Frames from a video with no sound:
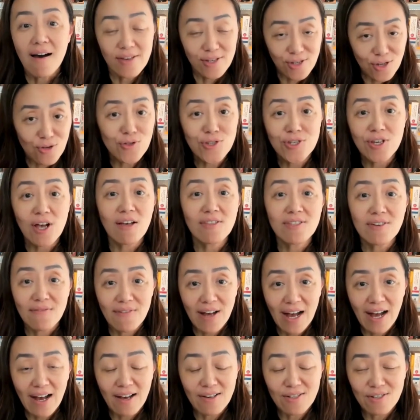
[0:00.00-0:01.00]
You saw the
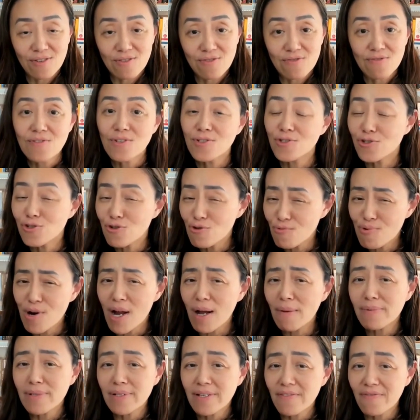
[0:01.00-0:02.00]
value. You
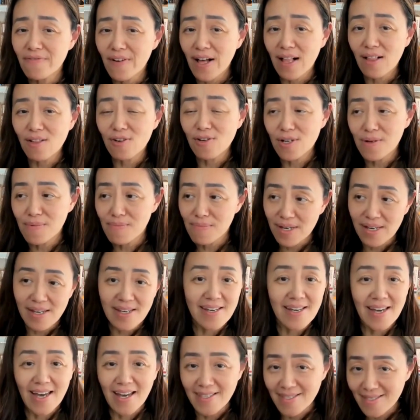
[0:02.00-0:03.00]
probably following me.